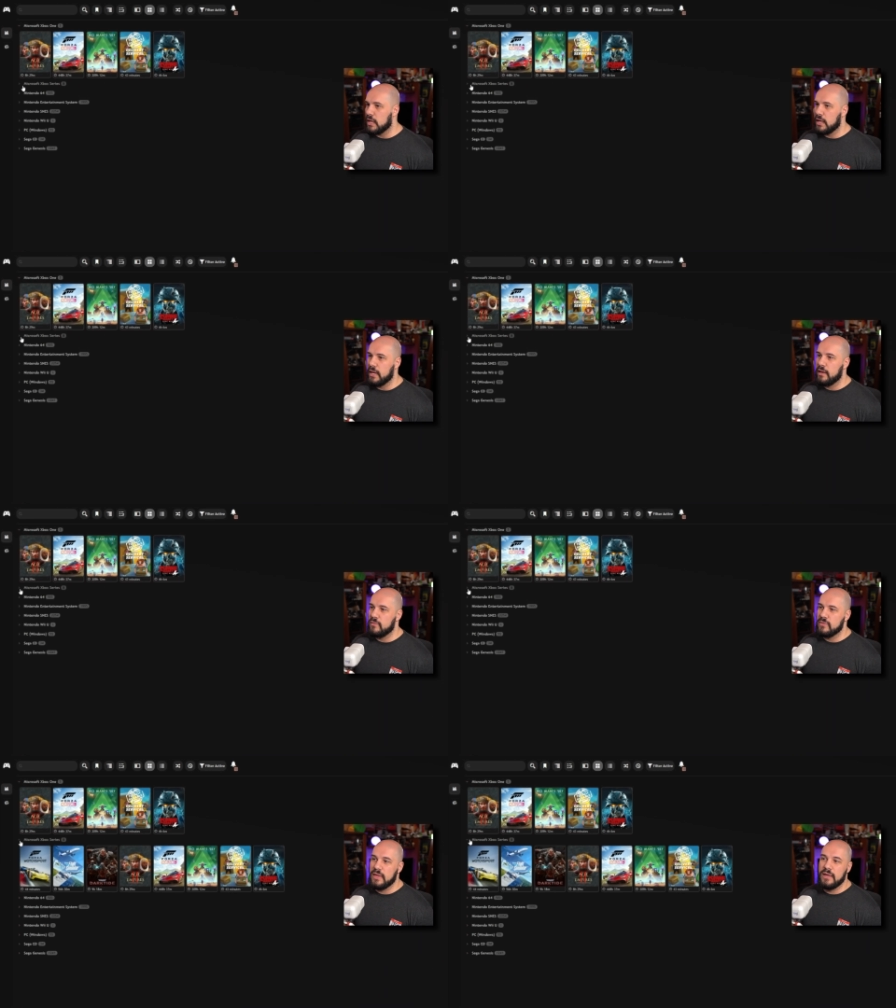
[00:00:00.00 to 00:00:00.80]
I
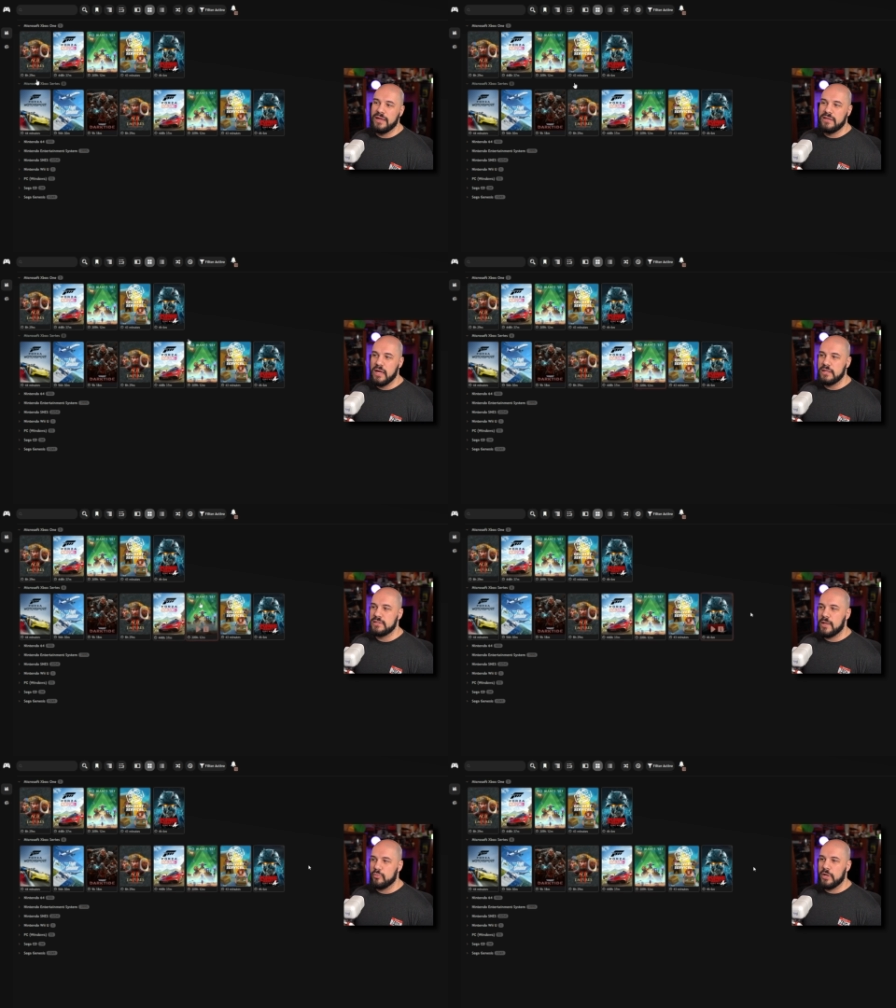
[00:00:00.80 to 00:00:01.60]
they it does
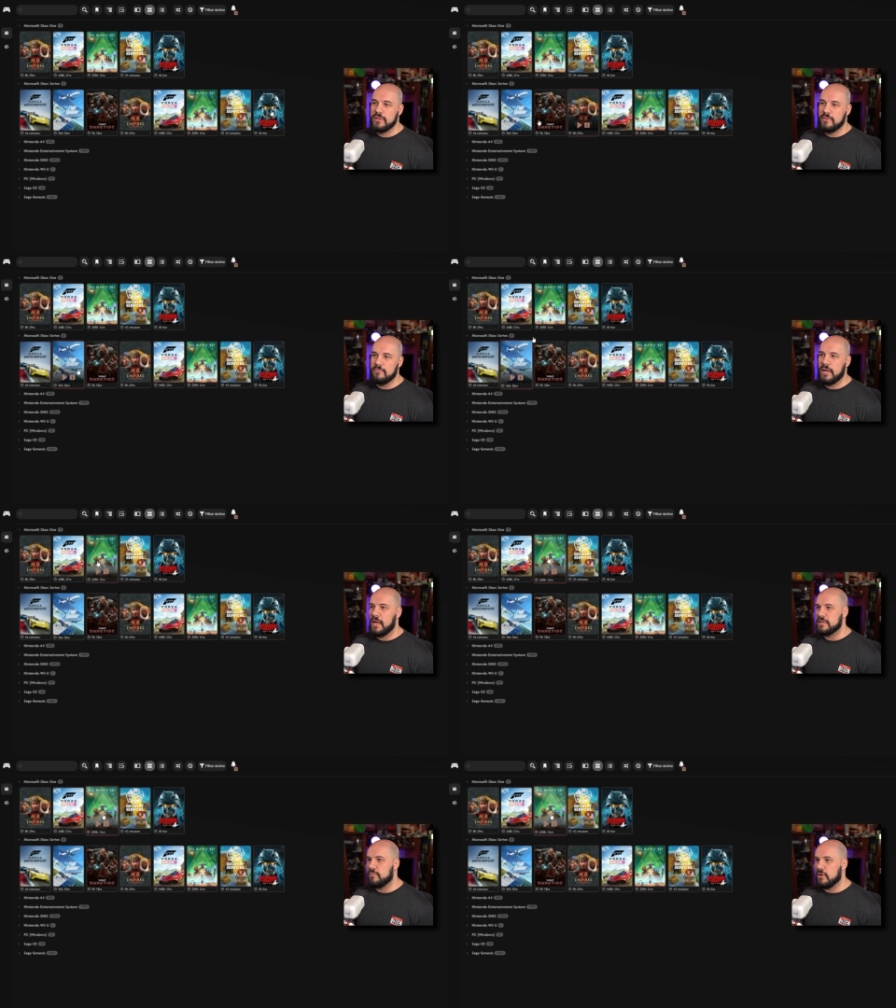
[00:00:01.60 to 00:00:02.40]
separate them by
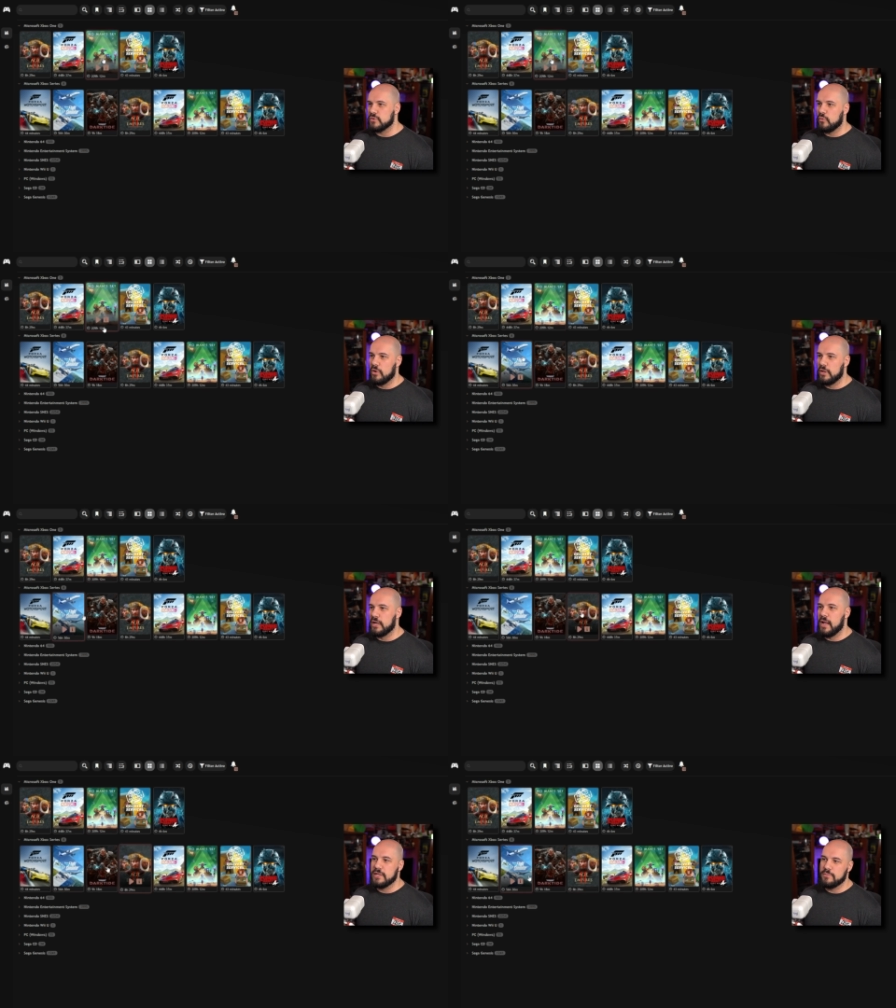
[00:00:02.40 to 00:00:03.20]
Xbox One
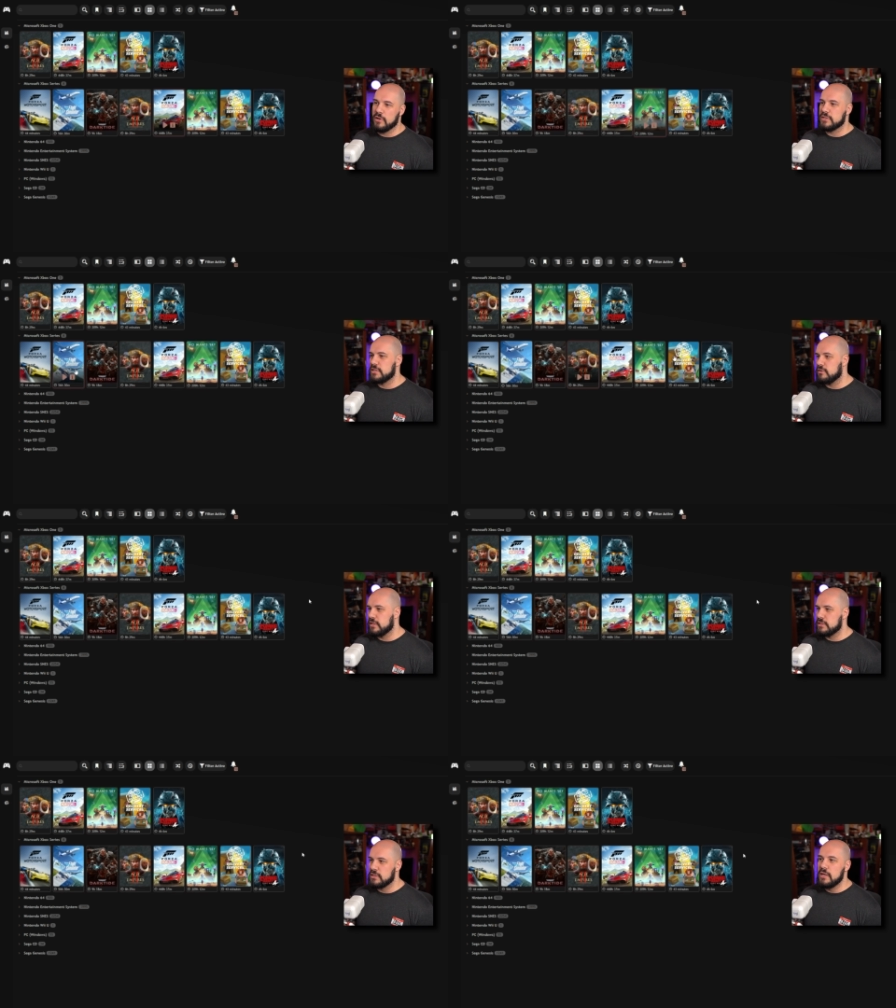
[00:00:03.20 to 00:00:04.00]
and Xbox
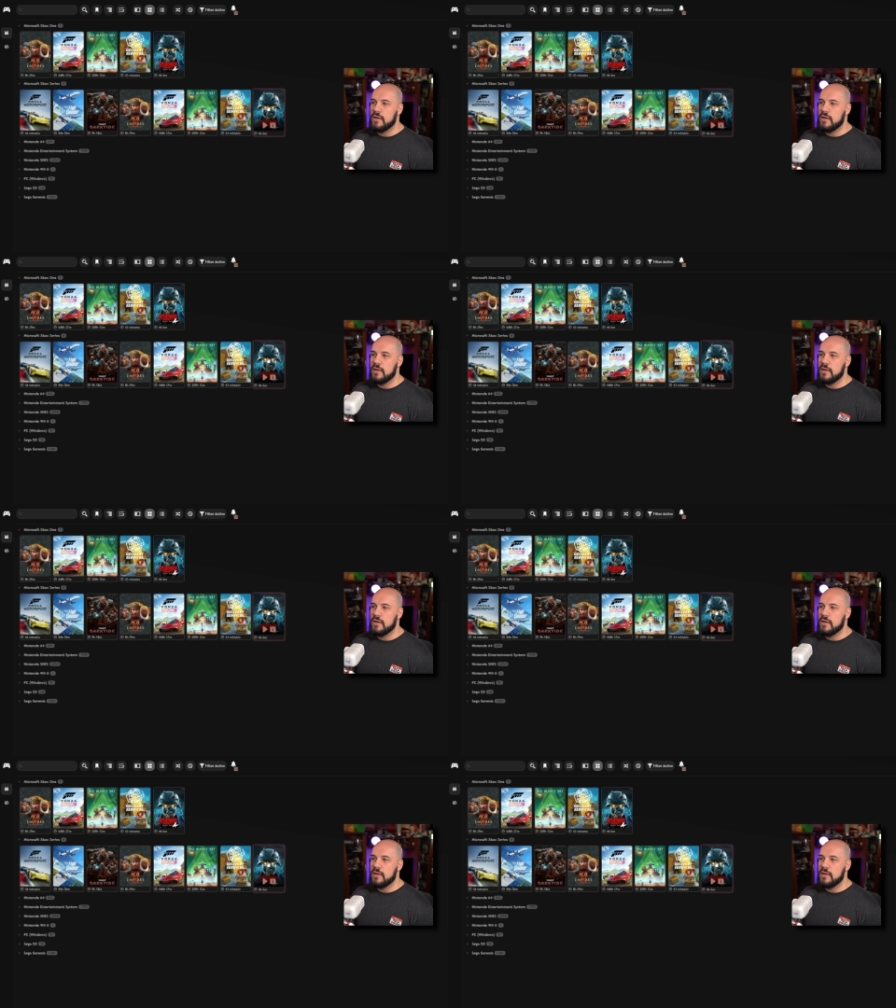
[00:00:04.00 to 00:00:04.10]
Series,